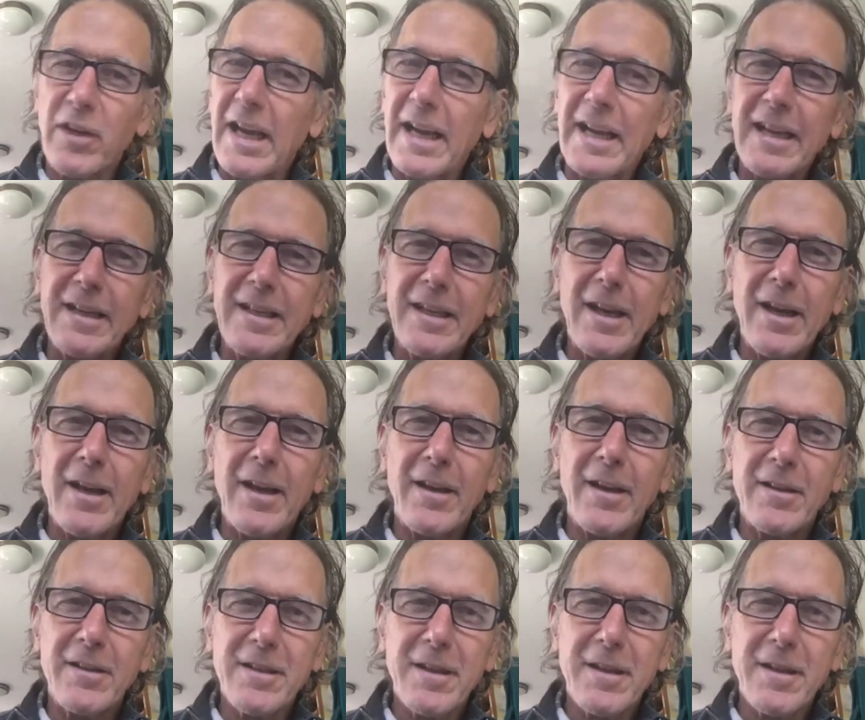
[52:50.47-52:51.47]
I can tell you,
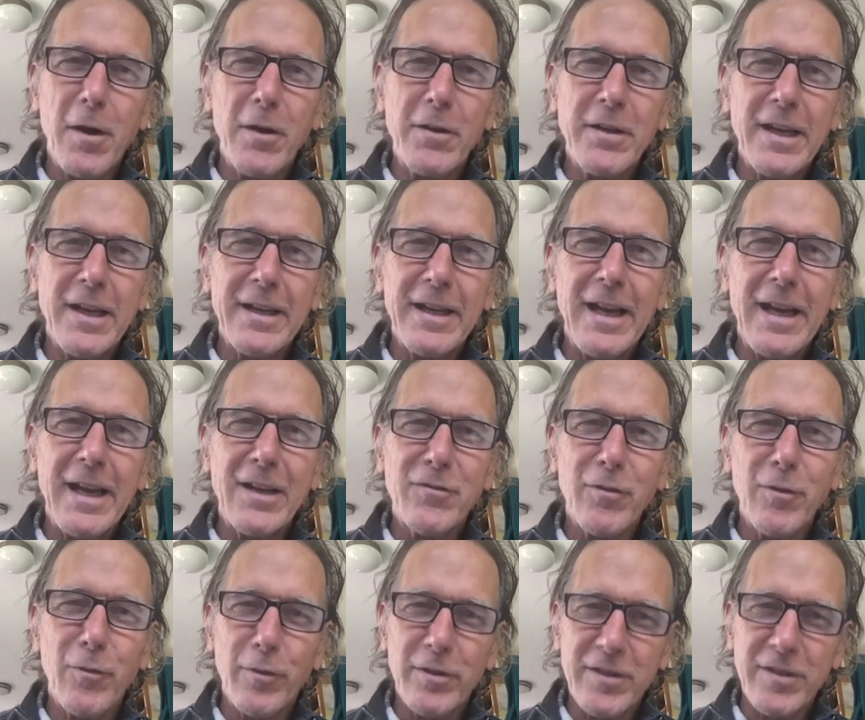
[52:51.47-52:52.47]
just come on down to
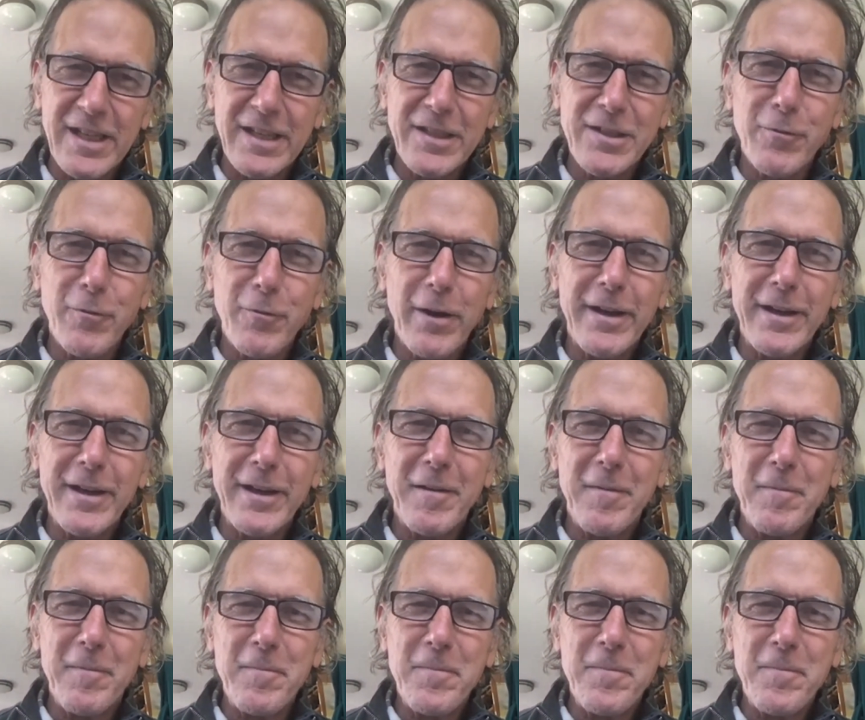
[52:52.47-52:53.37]
Asheville. We'll set you right up.